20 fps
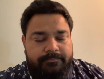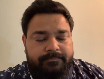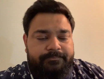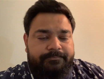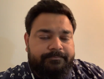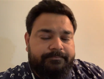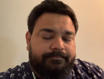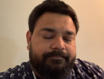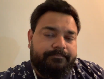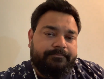
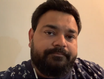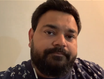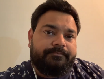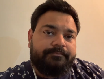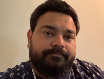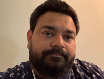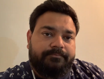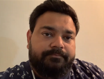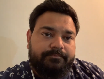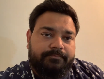
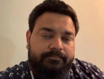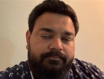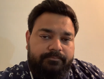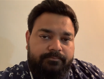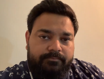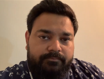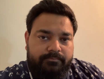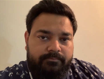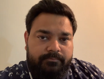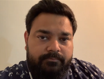
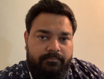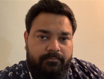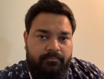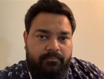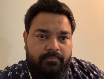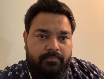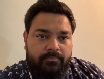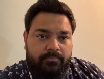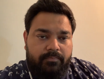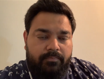
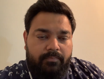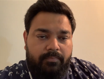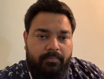Nothing is said.